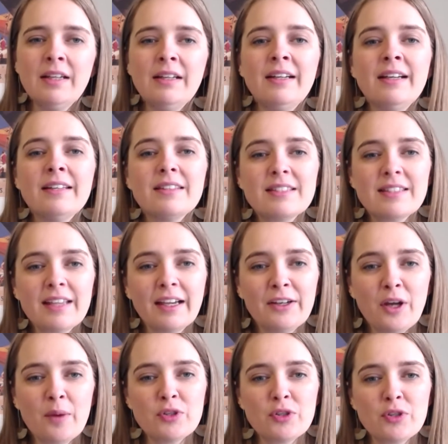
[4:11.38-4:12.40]
The second
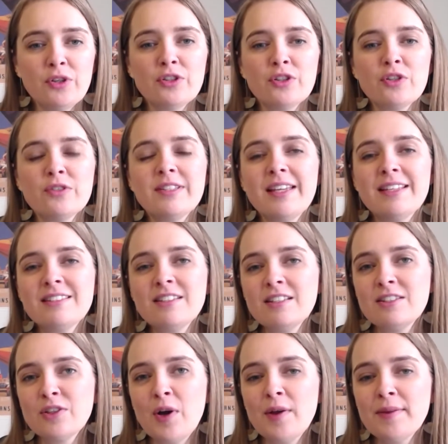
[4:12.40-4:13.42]
option you can choose is to
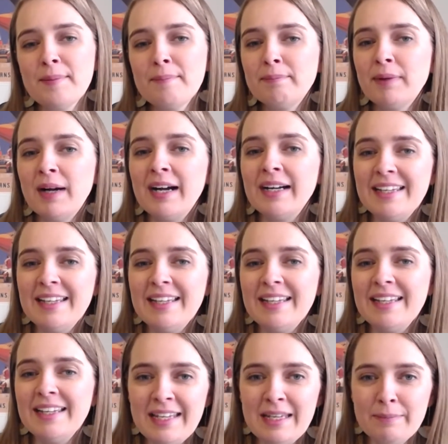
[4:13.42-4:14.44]
store them by
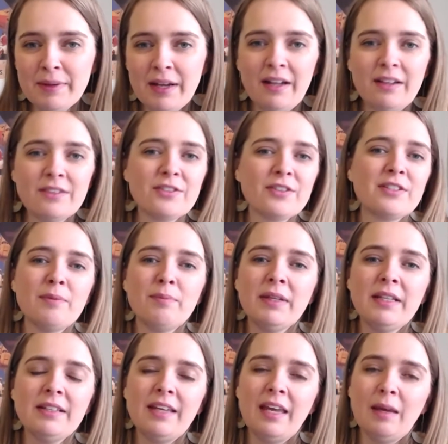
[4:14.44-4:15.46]
email. So simply
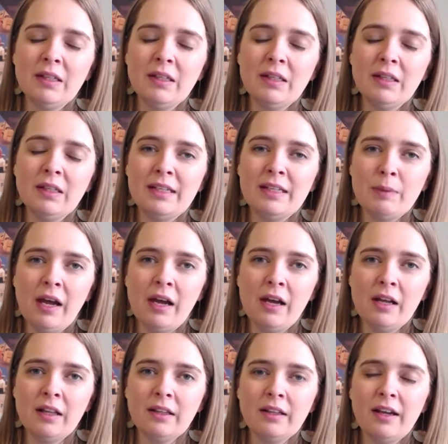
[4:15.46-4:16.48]
keeping an
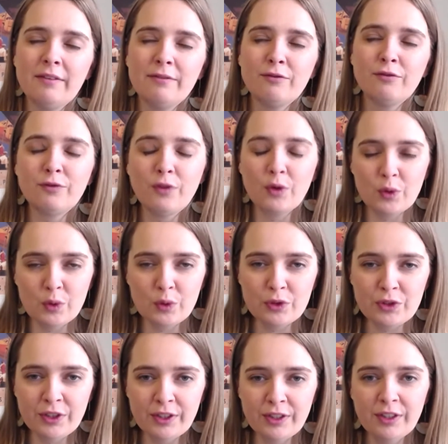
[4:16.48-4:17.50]
email
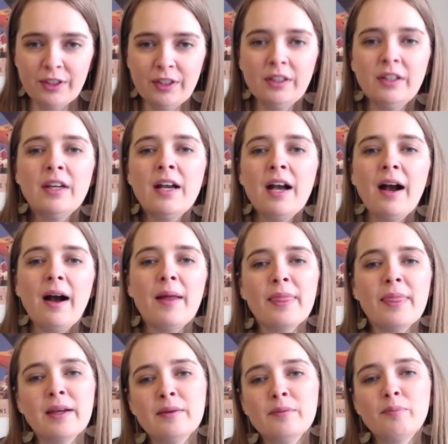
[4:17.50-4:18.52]
folder and
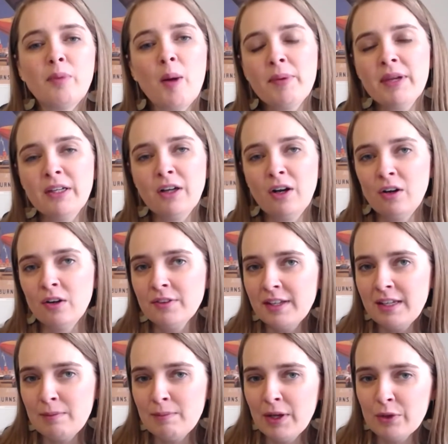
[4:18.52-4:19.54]
then popping all the
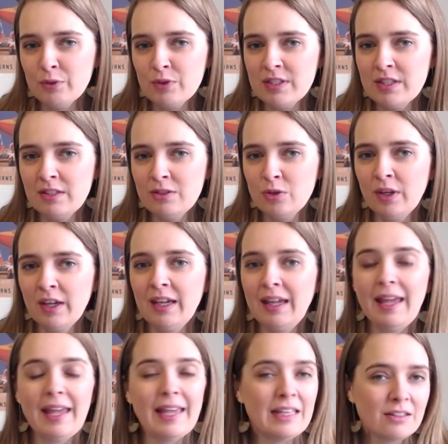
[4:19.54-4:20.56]
emailed receipts you get
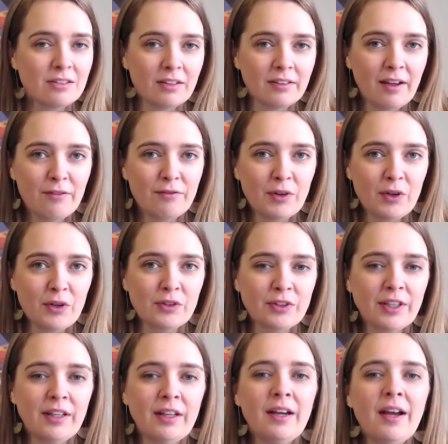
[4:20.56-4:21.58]
into that
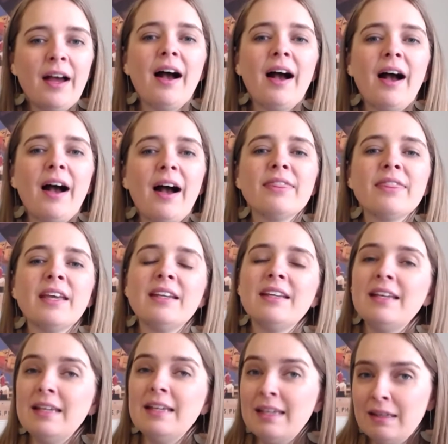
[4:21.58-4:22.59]
folder and then
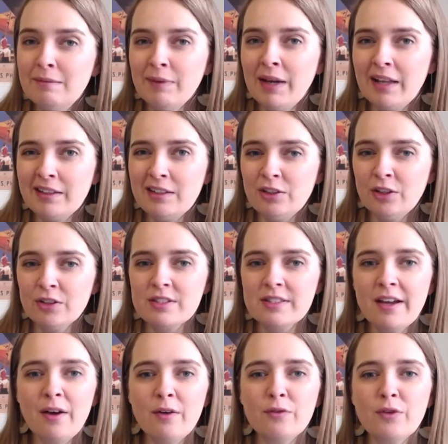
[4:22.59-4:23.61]
emailing
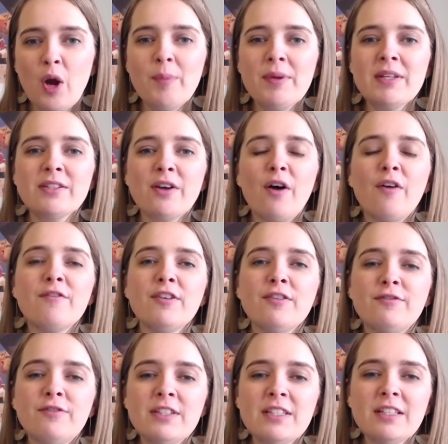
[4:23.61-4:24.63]
yourself copies of the
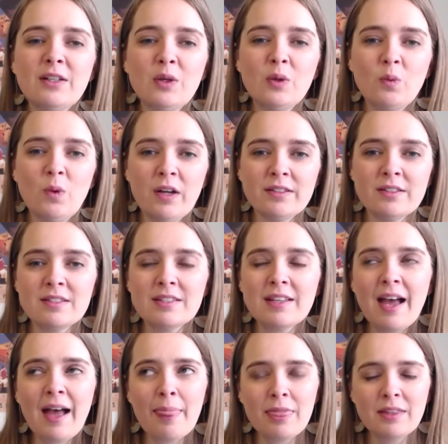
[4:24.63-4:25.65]
physical ones
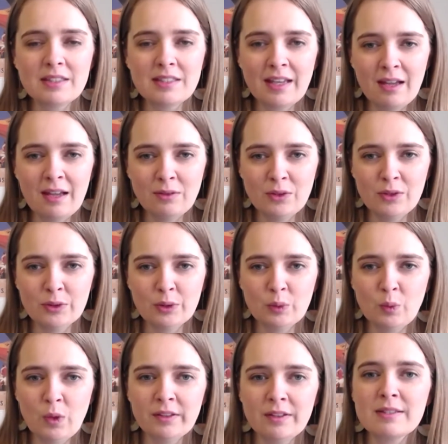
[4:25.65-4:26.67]
and the downloaded
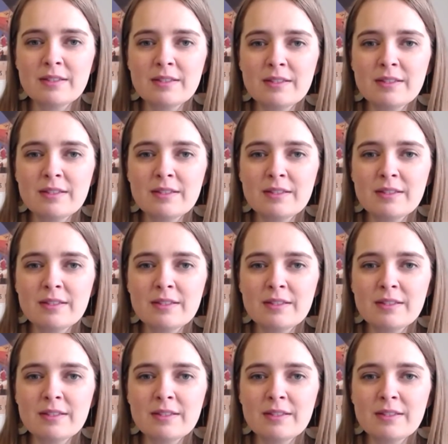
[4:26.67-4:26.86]
ones.